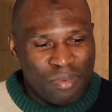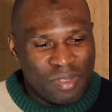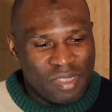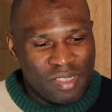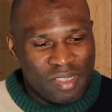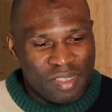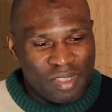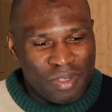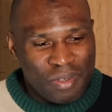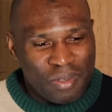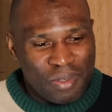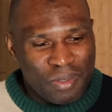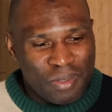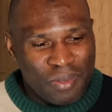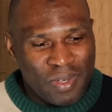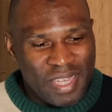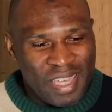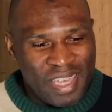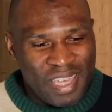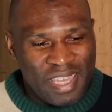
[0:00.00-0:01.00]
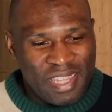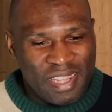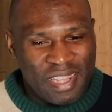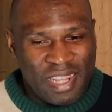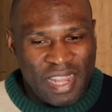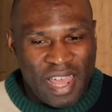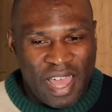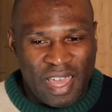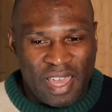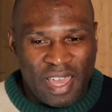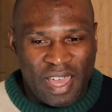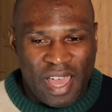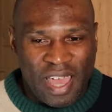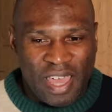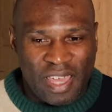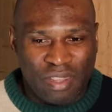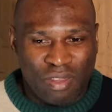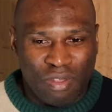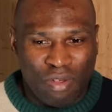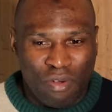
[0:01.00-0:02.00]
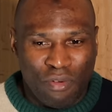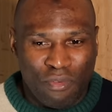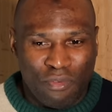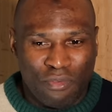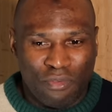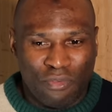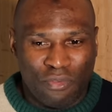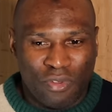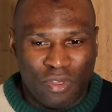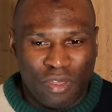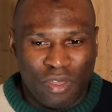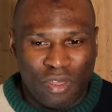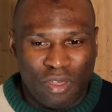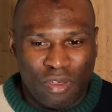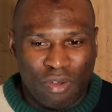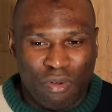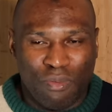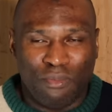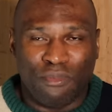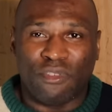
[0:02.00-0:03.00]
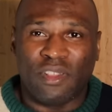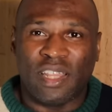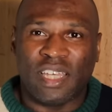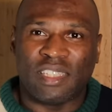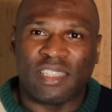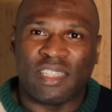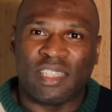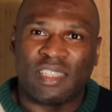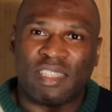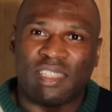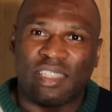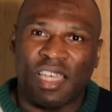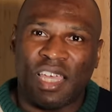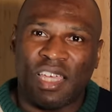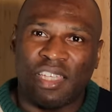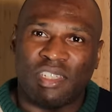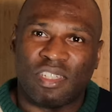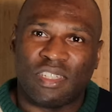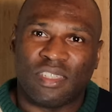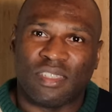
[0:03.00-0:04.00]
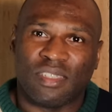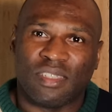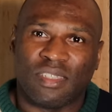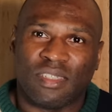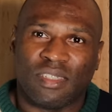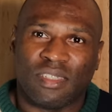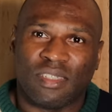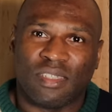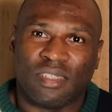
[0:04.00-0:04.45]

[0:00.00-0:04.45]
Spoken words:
still in that kind of conflicting stages.